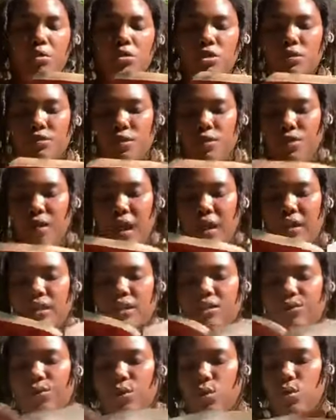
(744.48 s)
Most of us find
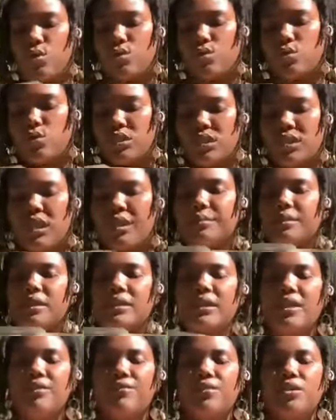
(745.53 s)
it difficult to accept
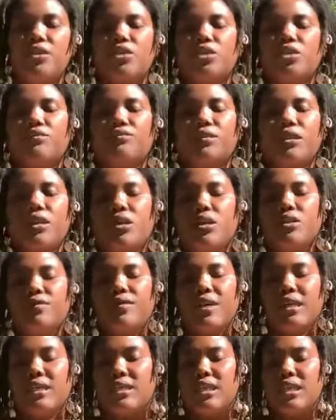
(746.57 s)
the definition of love
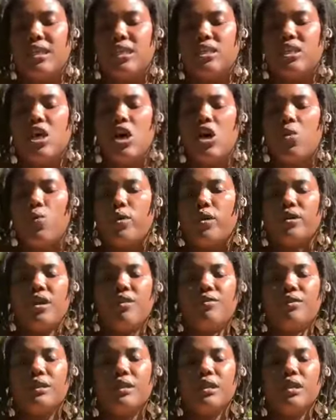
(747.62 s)
that says we are
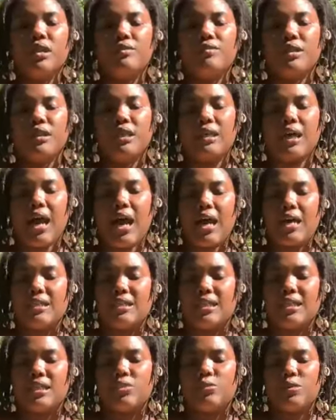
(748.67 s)
never loved in a
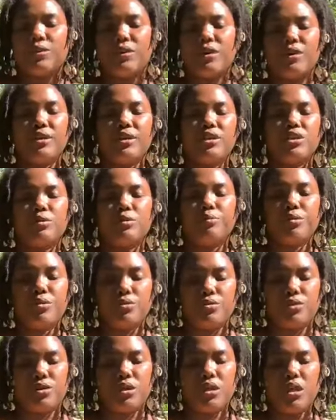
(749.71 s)
context where there is
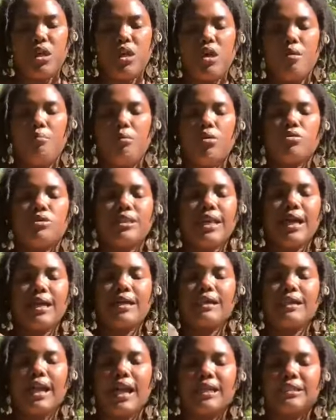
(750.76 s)
abuse most
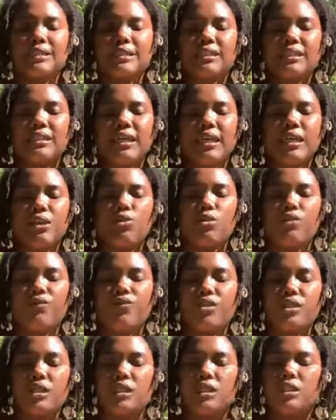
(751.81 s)
psychologically and or
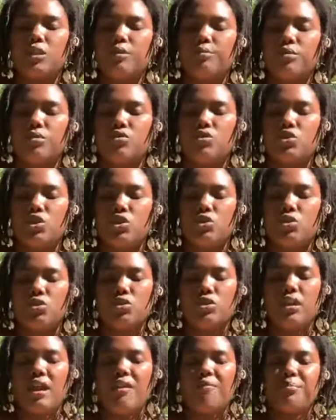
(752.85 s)
physically abused
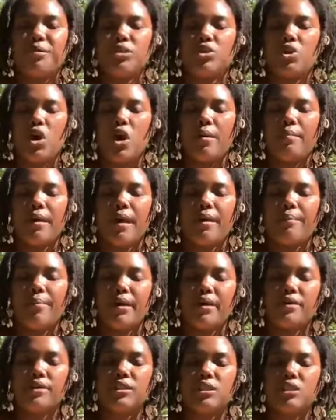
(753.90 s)
children have been taught by
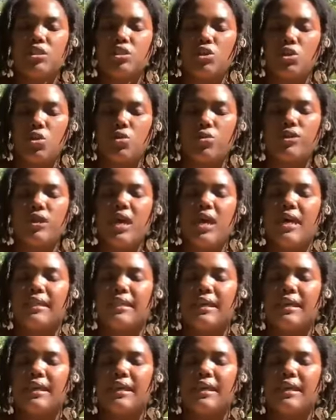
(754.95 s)
parenting adults